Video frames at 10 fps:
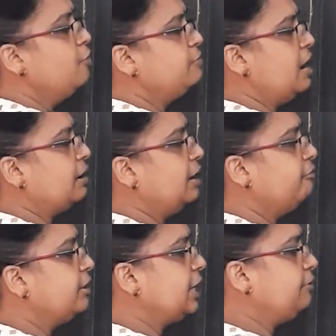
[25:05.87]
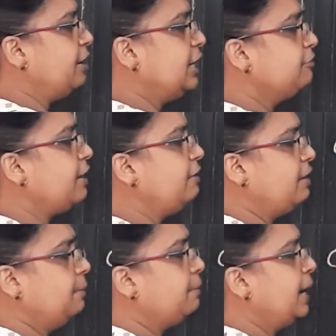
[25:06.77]
We have converted 25
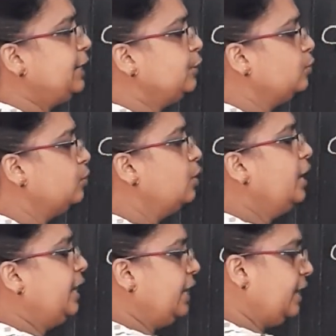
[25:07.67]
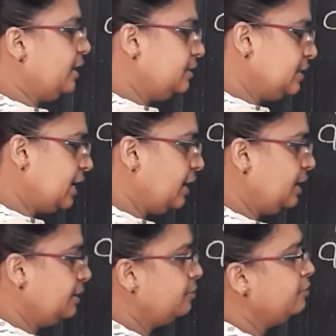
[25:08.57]
1 by 2.
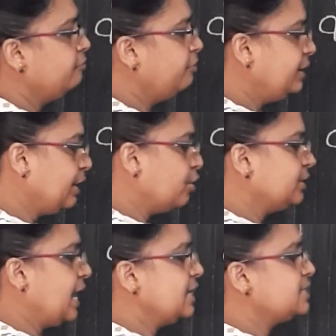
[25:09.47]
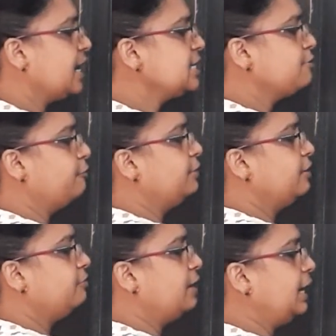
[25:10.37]
We got the answer as
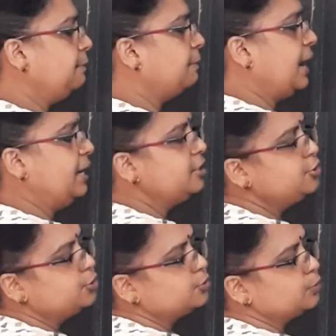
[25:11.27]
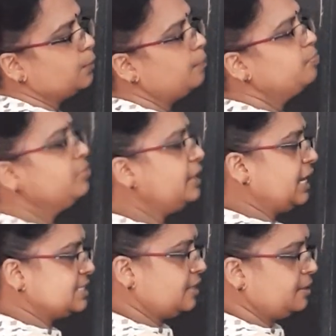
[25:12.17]
51 by 2.
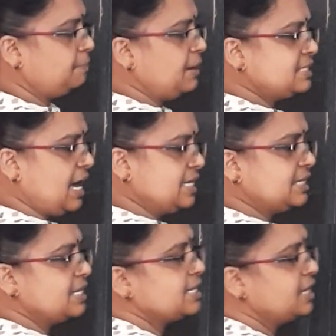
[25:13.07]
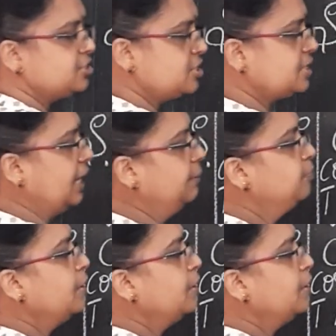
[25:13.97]
Next, plus has its addition side.